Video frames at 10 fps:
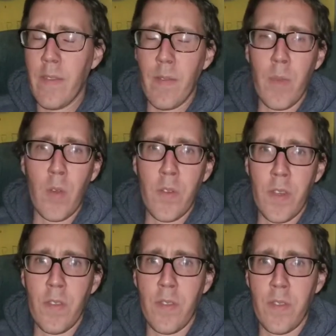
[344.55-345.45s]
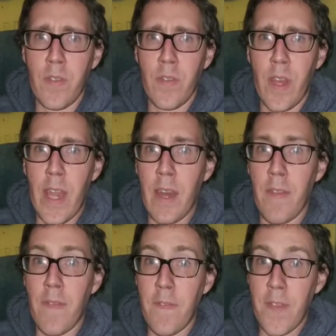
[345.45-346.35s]
emotions and
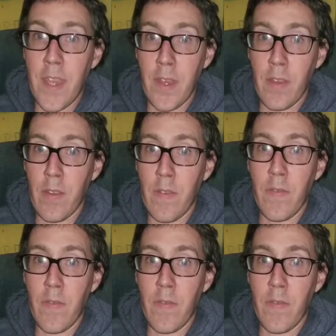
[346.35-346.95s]
fear.